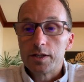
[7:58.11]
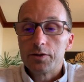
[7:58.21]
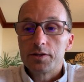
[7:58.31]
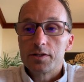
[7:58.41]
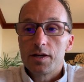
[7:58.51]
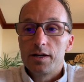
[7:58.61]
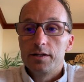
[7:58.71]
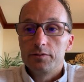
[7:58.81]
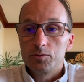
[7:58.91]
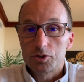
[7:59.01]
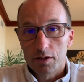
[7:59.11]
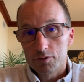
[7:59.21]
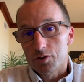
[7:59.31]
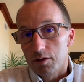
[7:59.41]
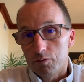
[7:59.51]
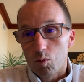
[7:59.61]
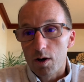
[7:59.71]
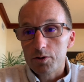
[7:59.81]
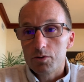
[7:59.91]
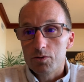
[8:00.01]
County, which governs all of
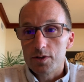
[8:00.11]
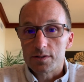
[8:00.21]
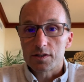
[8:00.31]
Oahu, is